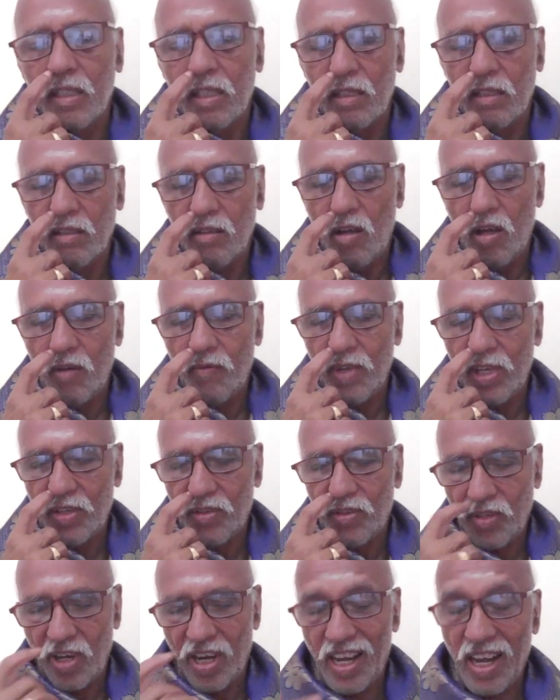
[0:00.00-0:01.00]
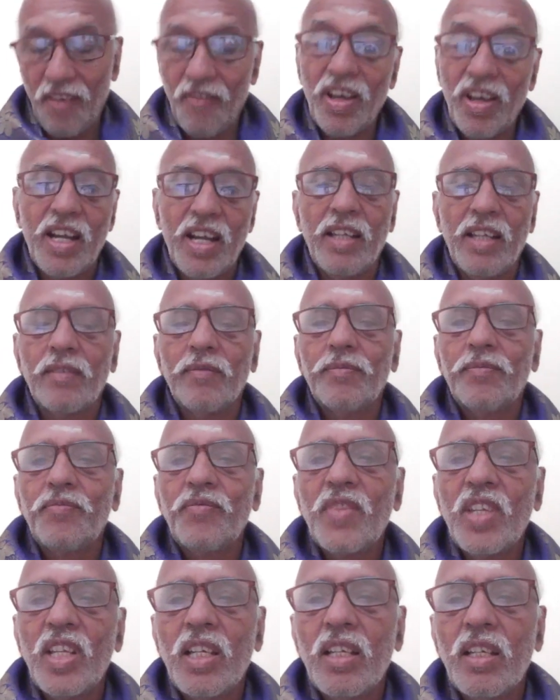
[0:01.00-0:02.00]
always revel.
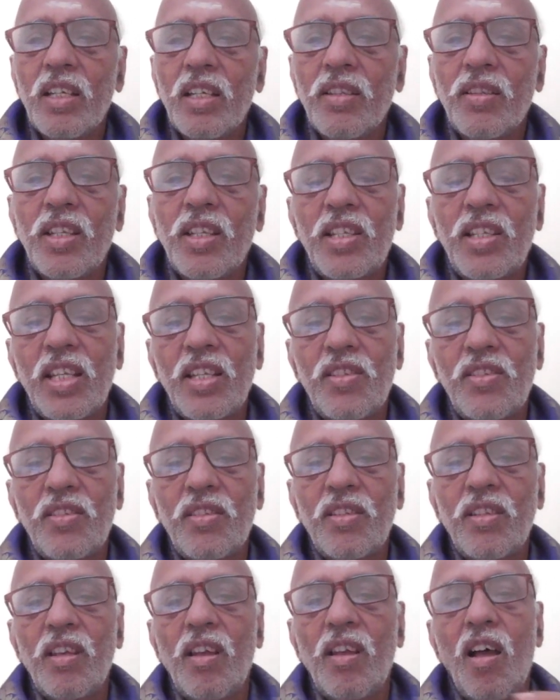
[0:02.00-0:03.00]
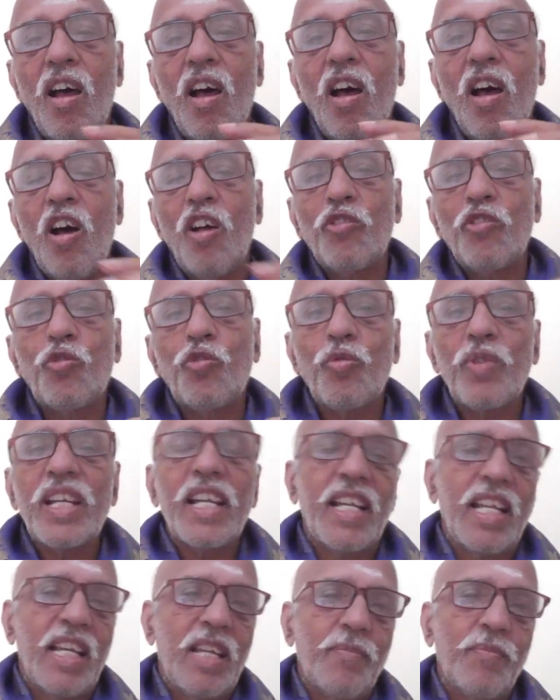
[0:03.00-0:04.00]
This is
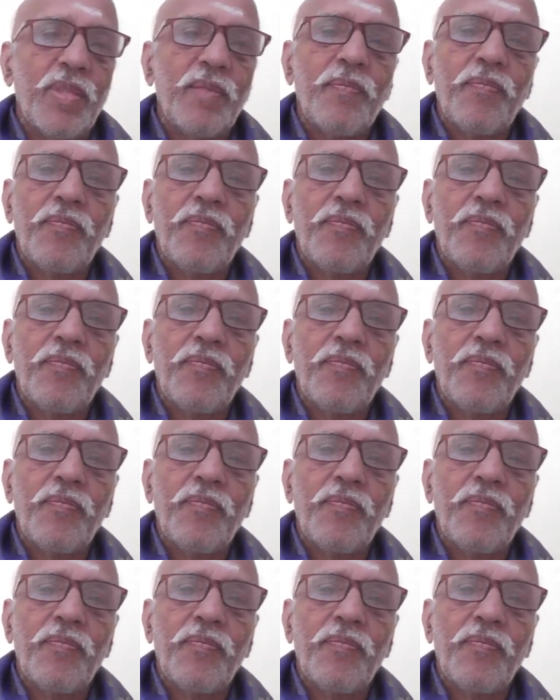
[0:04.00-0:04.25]
Asuri type.